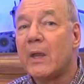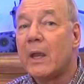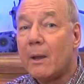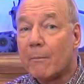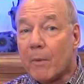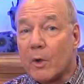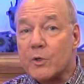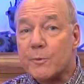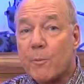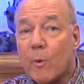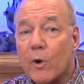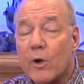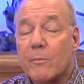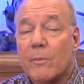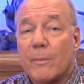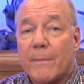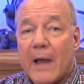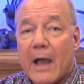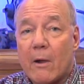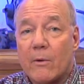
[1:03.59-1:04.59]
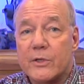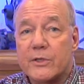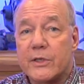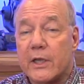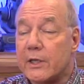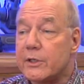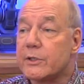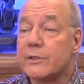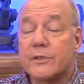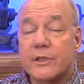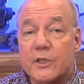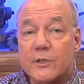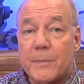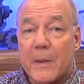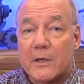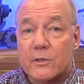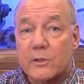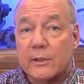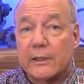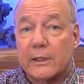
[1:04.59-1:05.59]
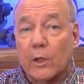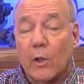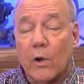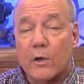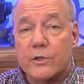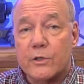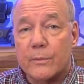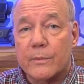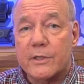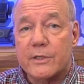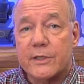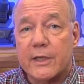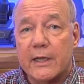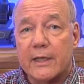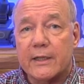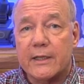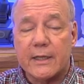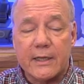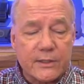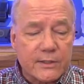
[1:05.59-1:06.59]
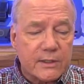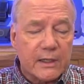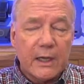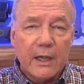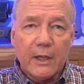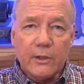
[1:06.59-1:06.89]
Most portable power stations, especially larger ones like this,